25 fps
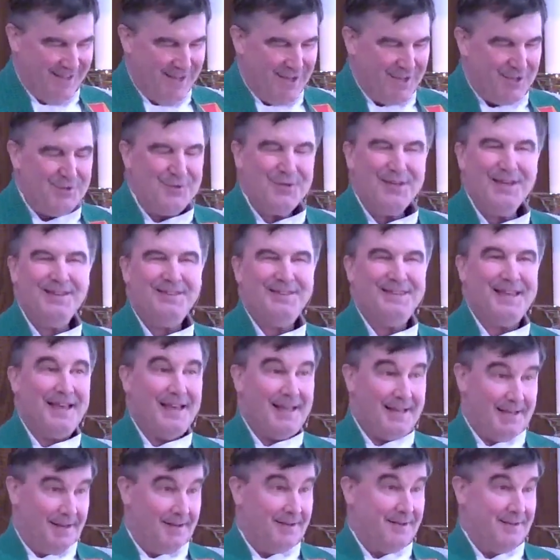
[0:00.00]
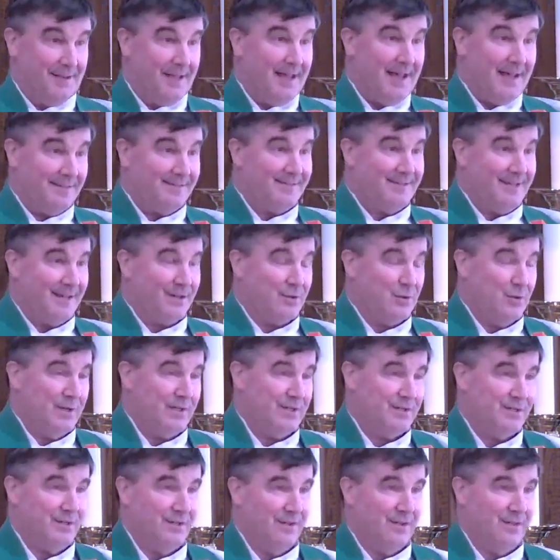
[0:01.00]
You get that asked that
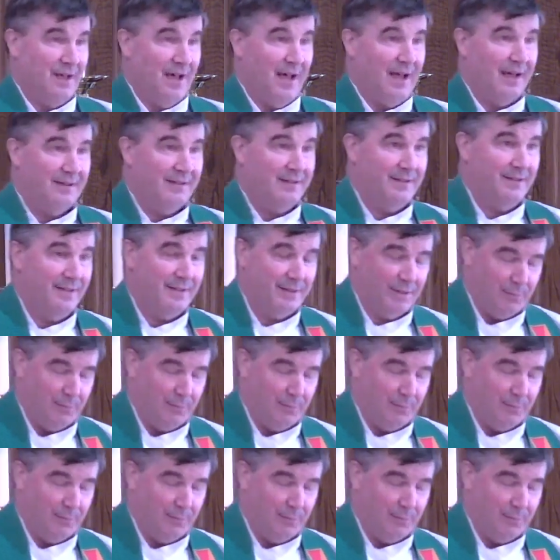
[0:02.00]
question a lot in the